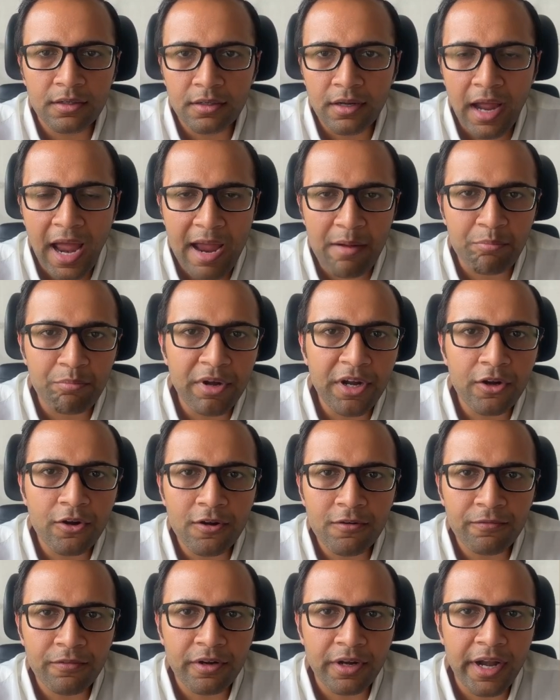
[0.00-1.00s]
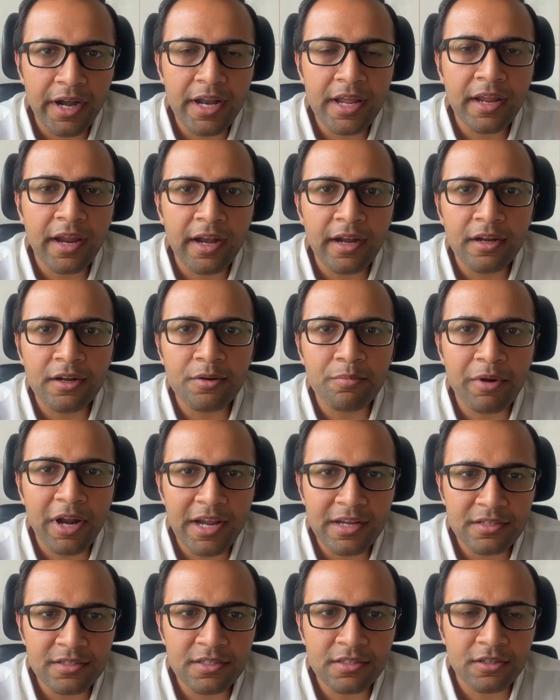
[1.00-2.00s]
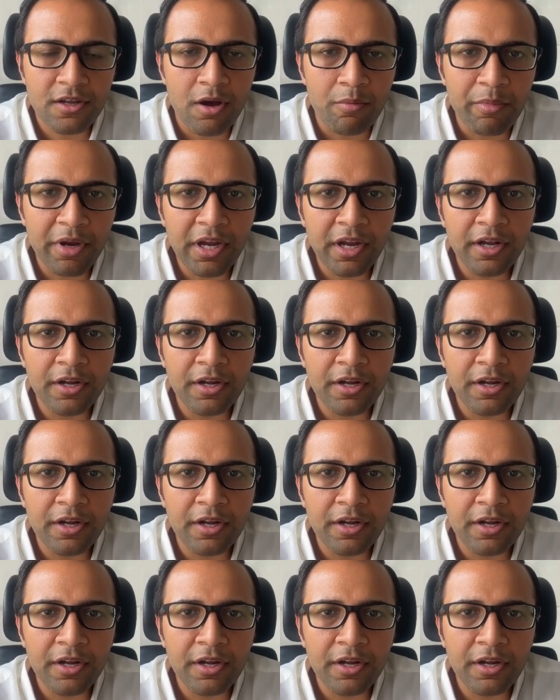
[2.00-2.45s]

ambit of trading enterprises coming